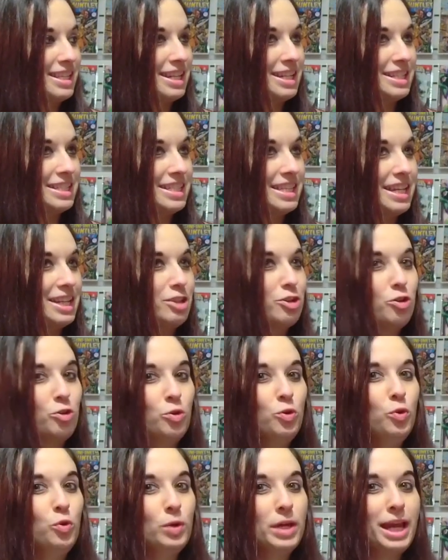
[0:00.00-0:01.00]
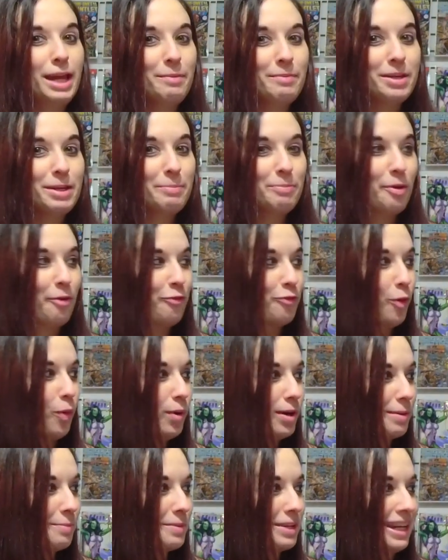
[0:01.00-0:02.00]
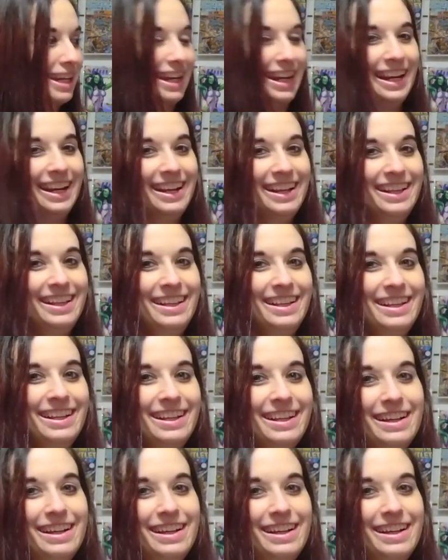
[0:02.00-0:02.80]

And it's like, no, who came in before me? That's